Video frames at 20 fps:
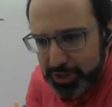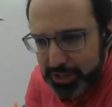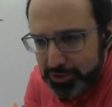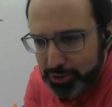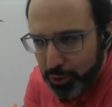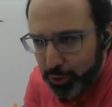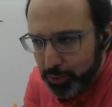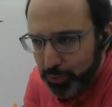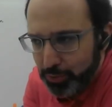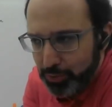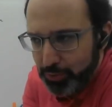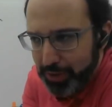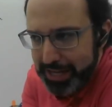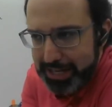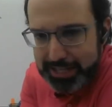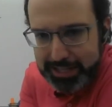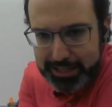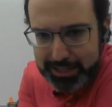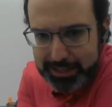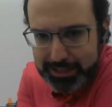is
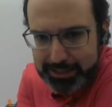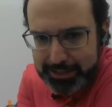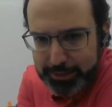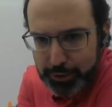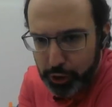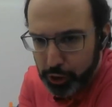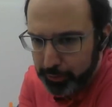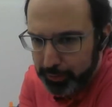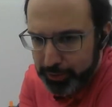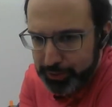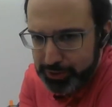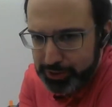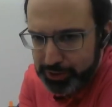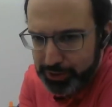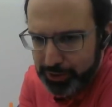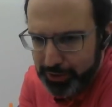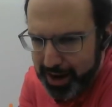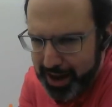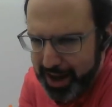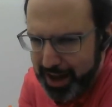already almost a
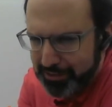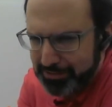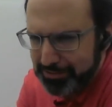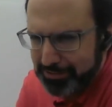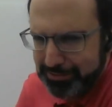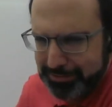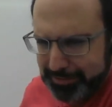graph,